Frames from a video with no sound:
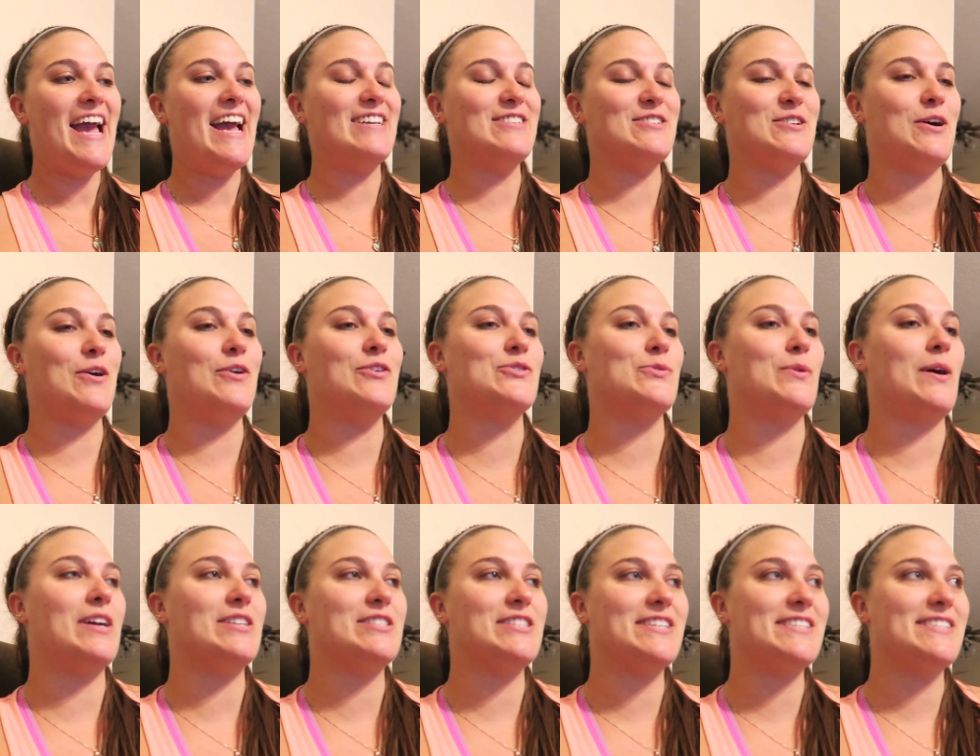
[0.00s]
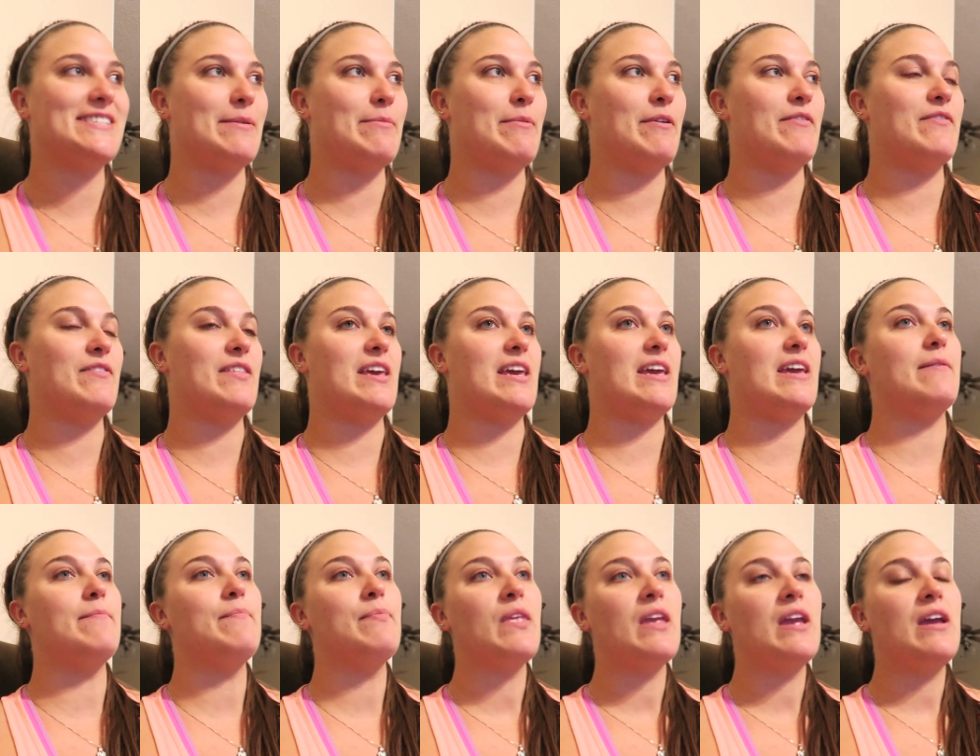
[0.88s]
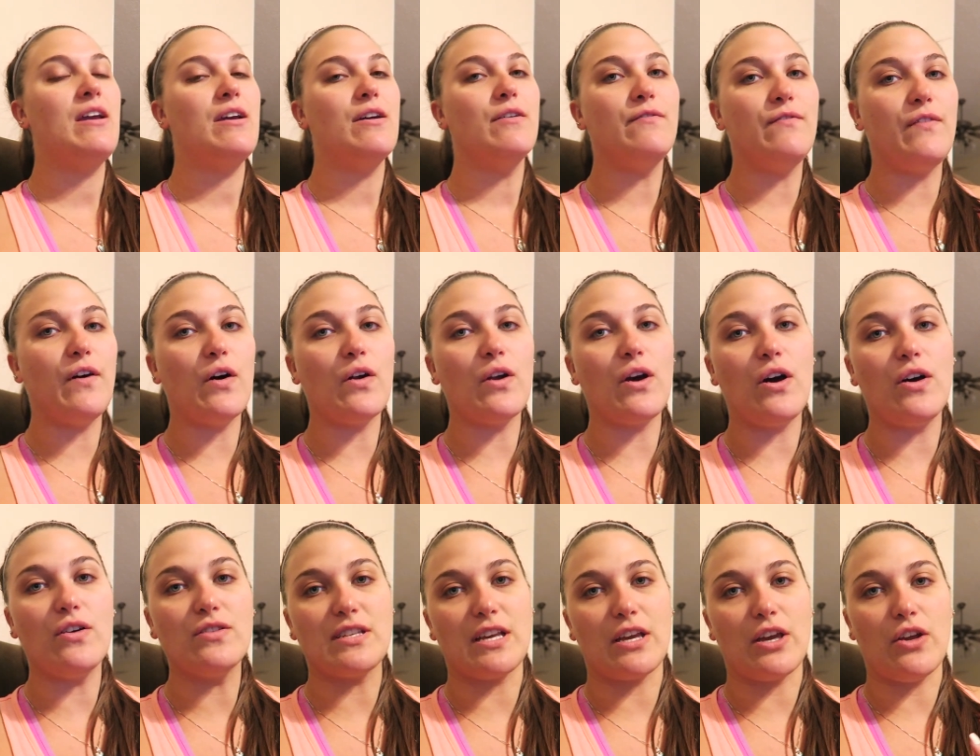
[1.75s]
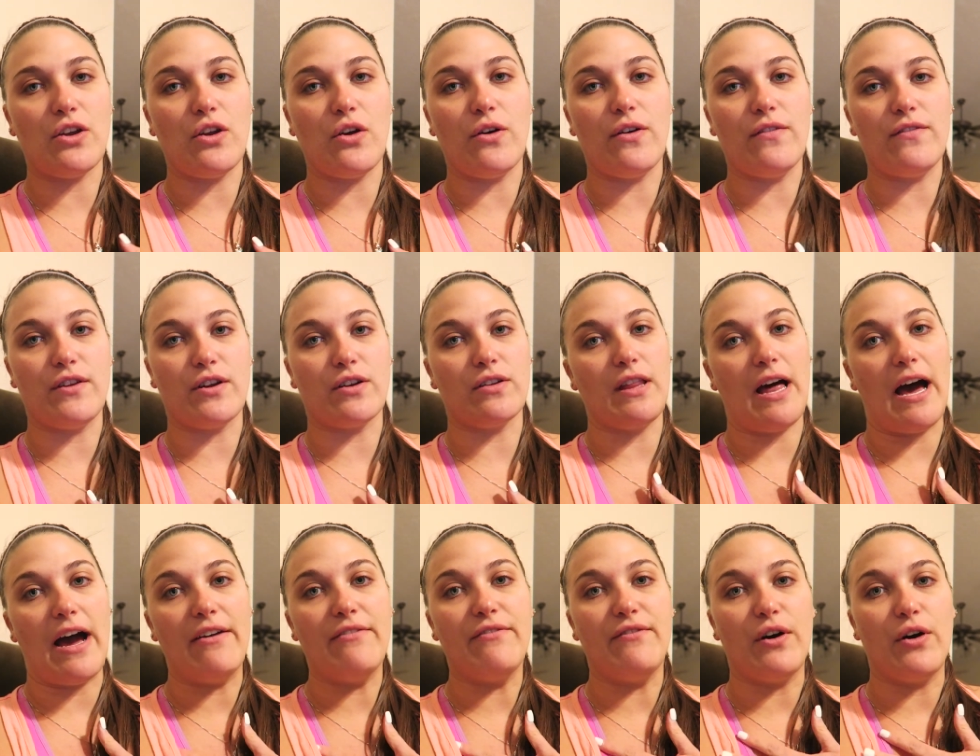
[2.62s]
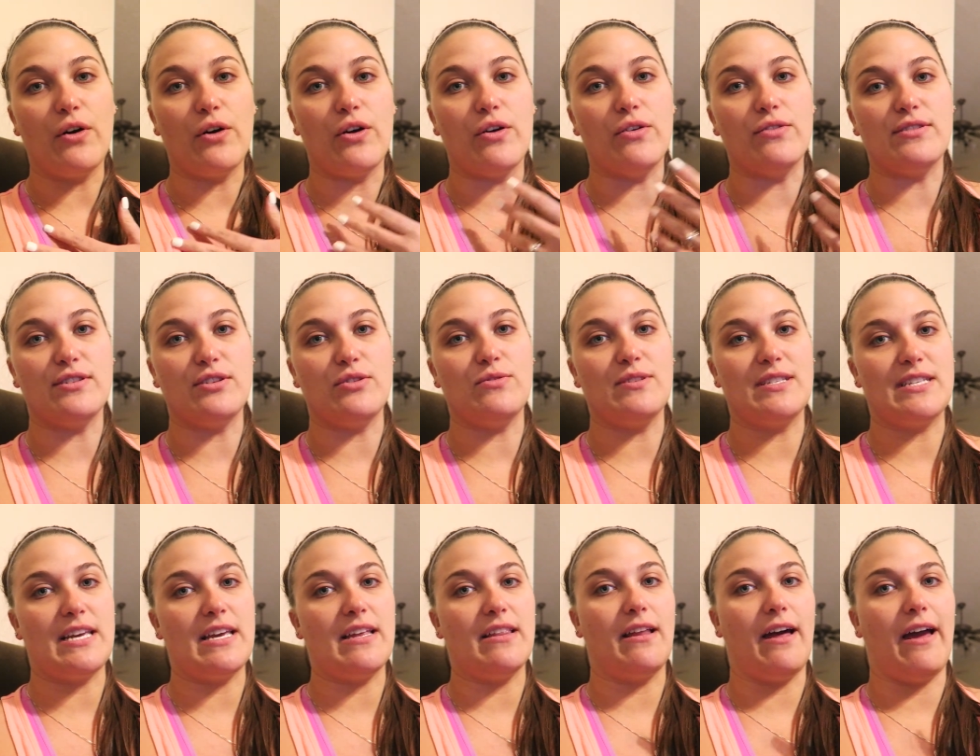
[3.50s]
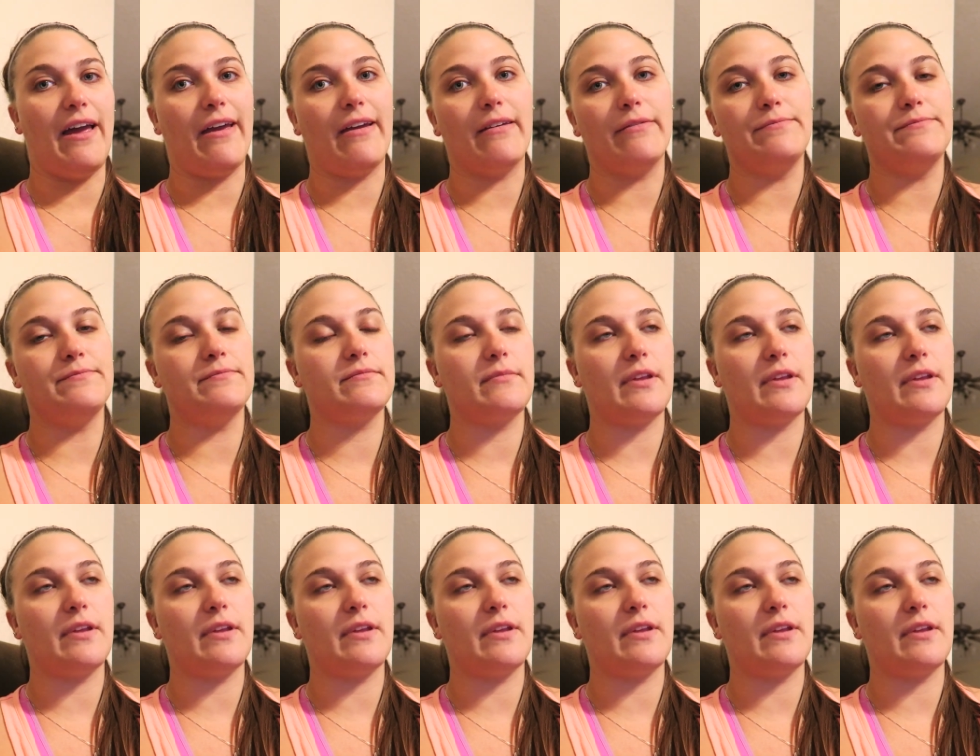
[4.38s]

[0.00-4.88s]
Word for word: And so I was watching some of the photos, like, you know, if they're live photos, you see like,